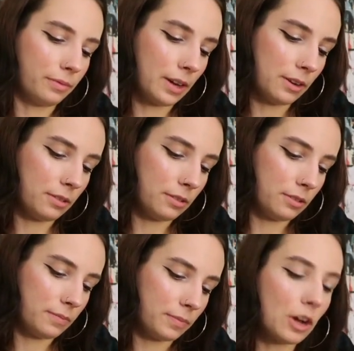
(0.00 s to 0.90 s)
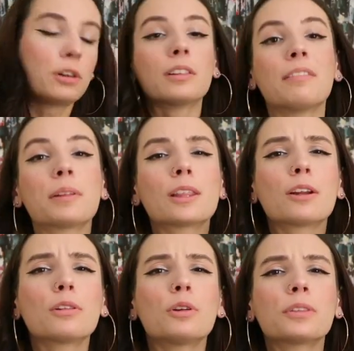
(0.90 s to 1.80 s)
vinyl. Oh, Lovely
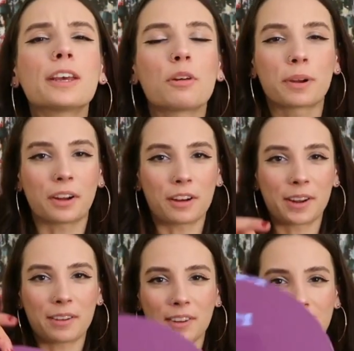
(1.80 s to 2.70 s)
Little Lonely. Oh my god, how could I